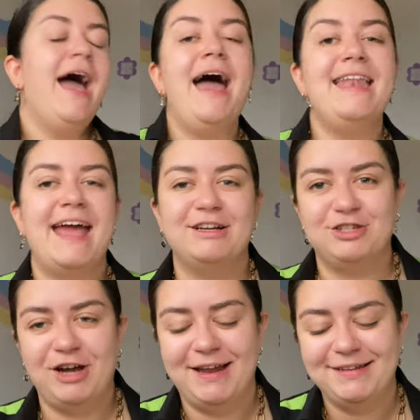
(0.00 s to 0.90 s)
A next
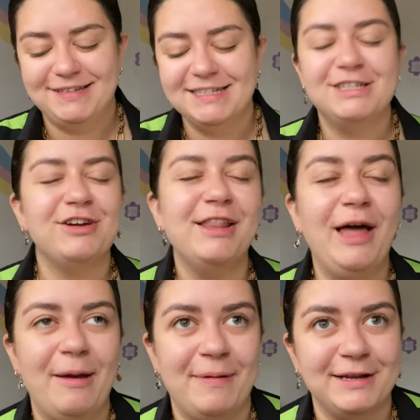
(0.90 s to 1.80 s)
trend is a trend that
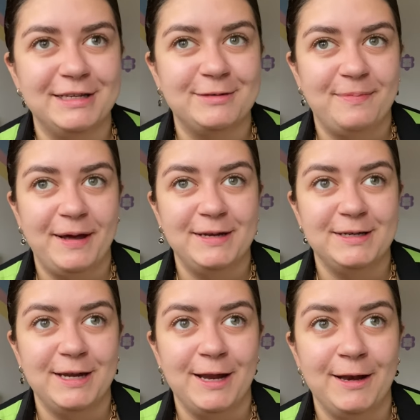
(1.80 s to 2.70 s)
I participated
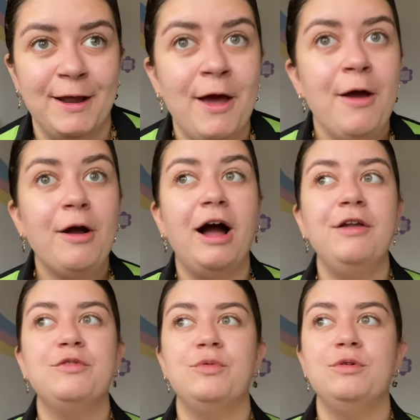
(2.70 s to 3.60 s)
in kind
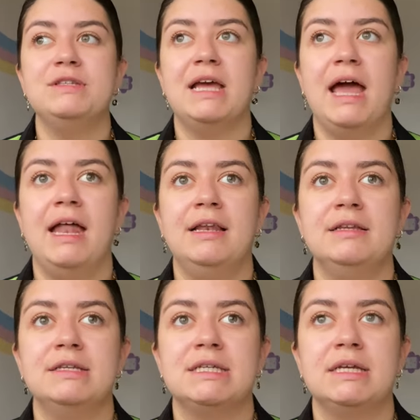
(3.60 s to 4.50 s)
of towards the
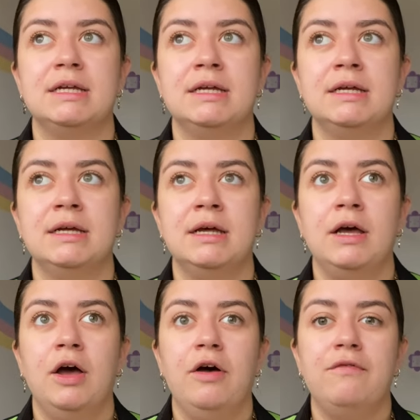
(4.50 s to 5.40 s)
end
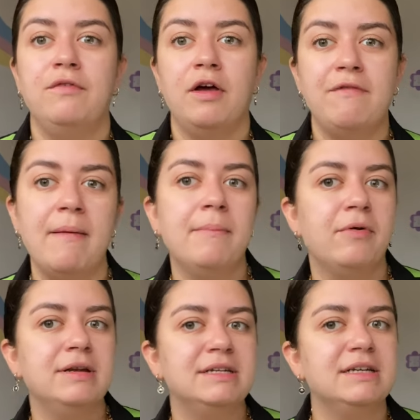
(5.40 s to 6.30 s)
of November
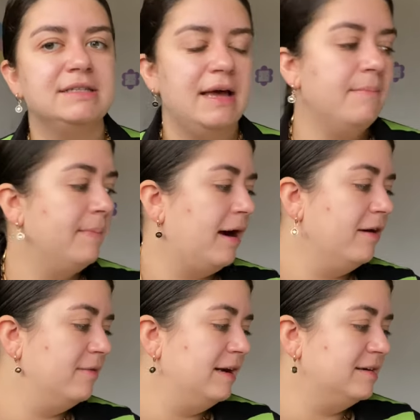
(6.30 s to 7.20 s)
into December. I
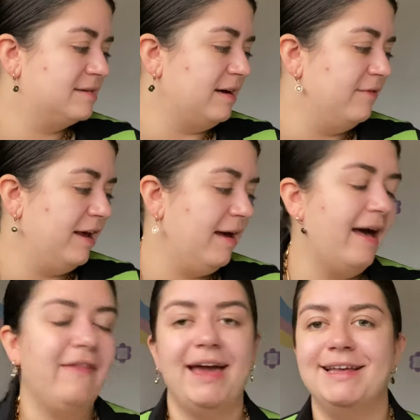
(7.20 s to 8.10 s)
really discovered it,
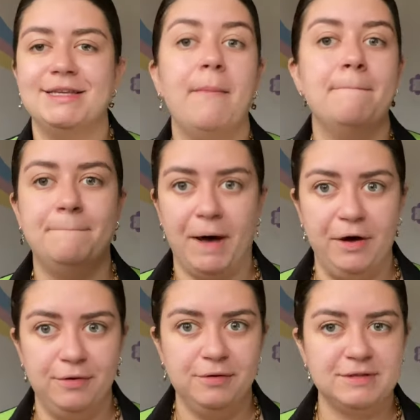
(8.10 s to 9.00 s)
and that is
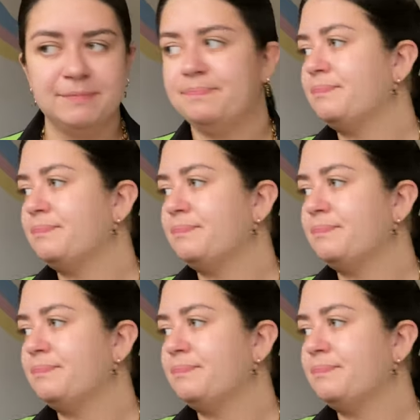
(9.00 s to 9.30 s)
bows.